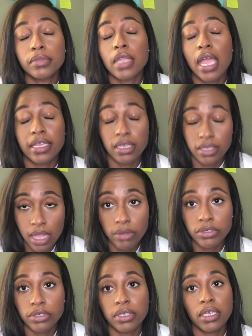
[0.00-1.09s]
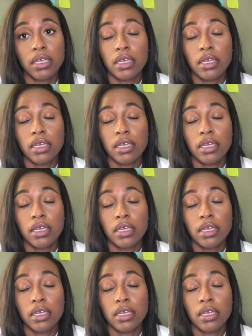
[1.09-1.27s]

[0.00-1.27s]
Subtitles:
I can counter it.